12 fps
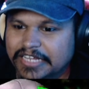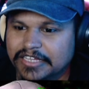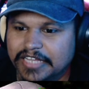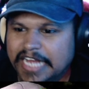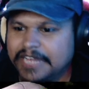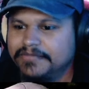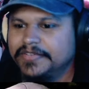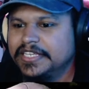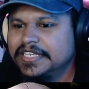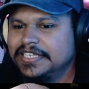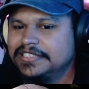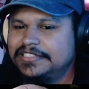a lot of
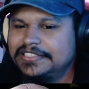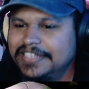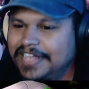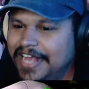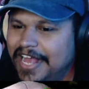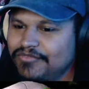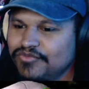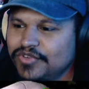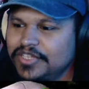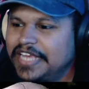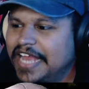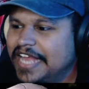it, it's not
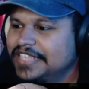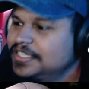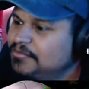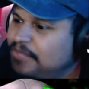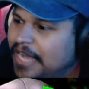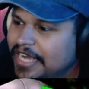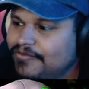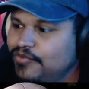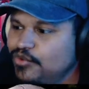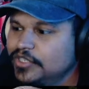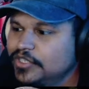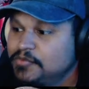really as
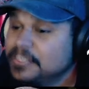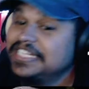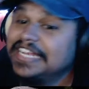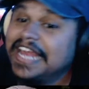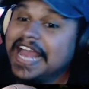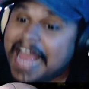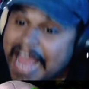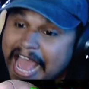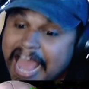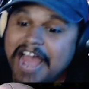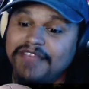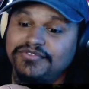impactful, especially
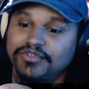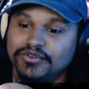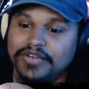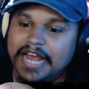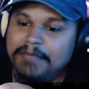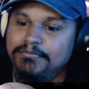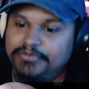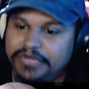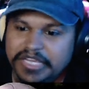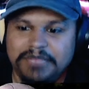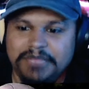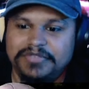after that
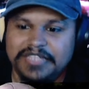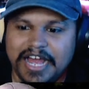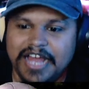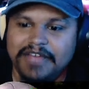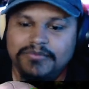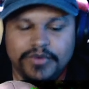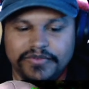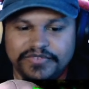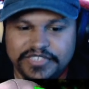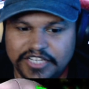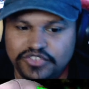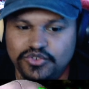deep dive
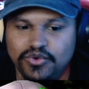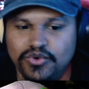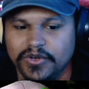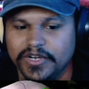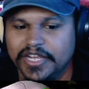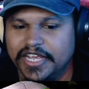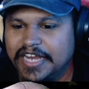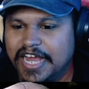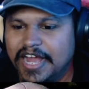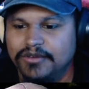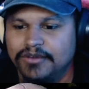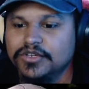with Sector and
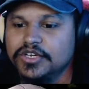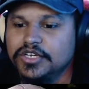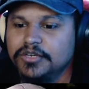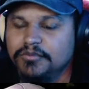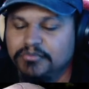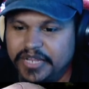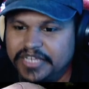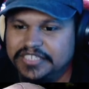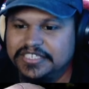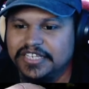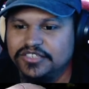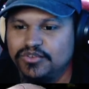how
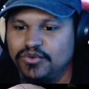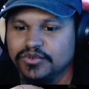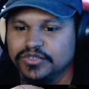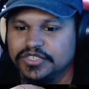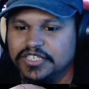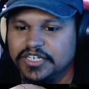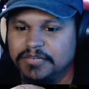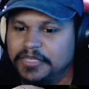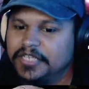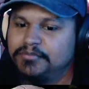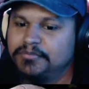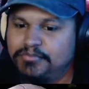big Sector is going to
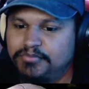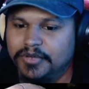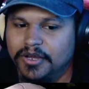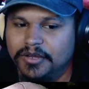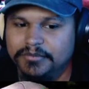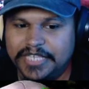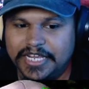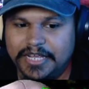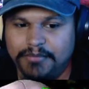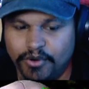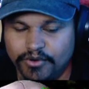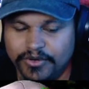be um,
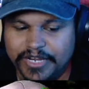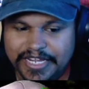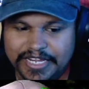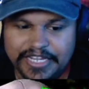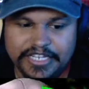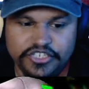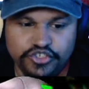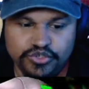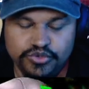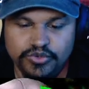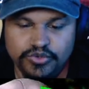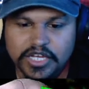taking part
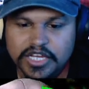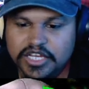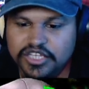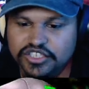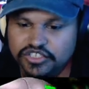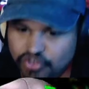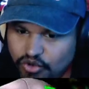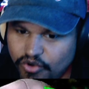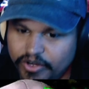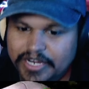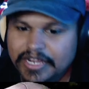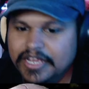into the
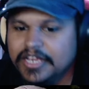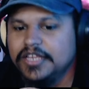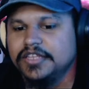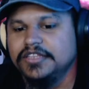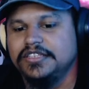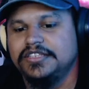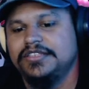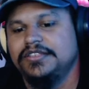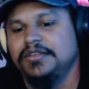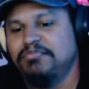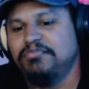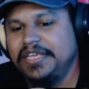story.
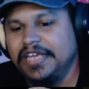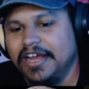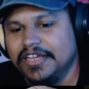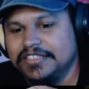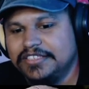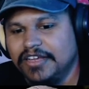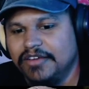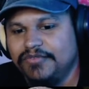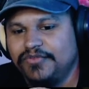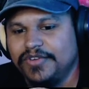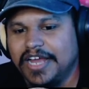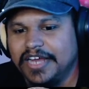The Bi-Han
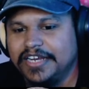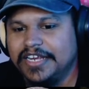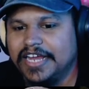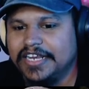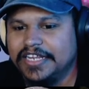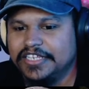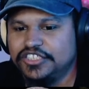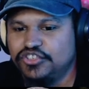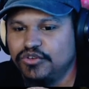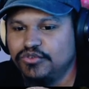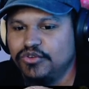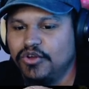stuff kind of got
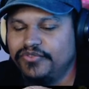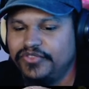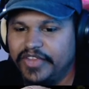shown off